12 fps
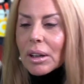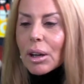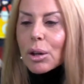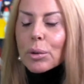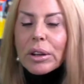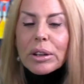
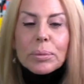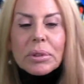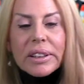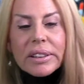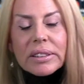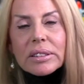a great
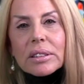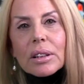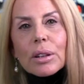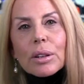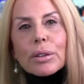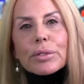place
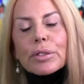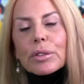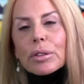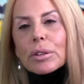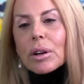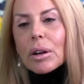
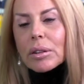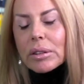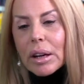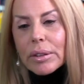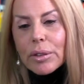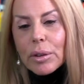for a
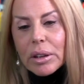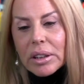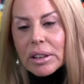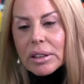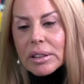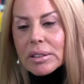lot of our
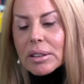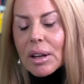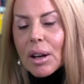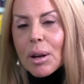kids.